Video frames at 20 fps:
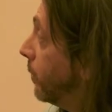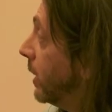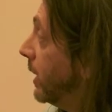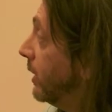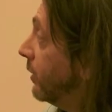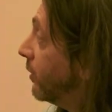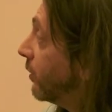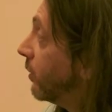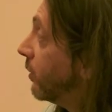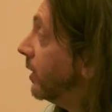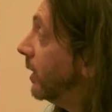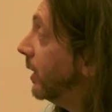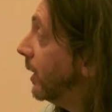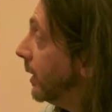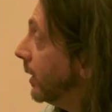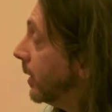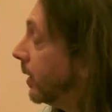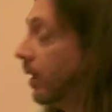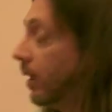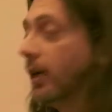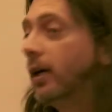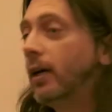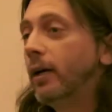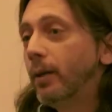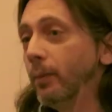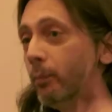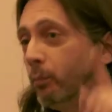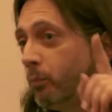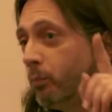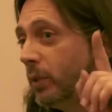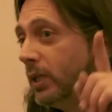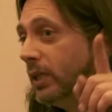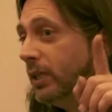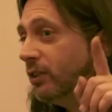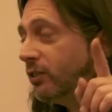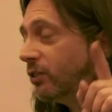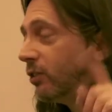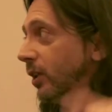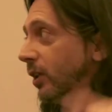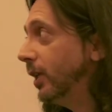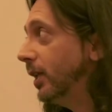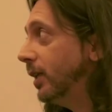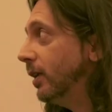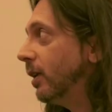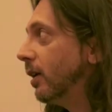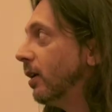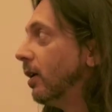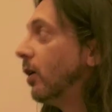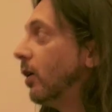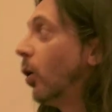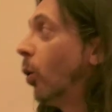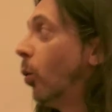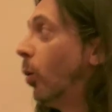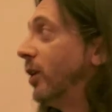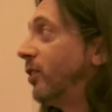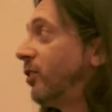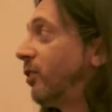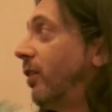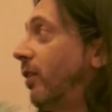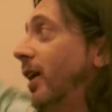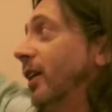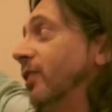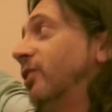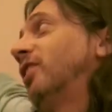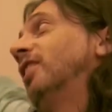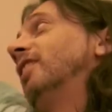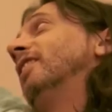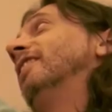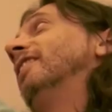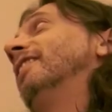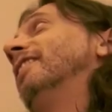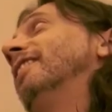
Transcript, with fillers: B C B C What's this?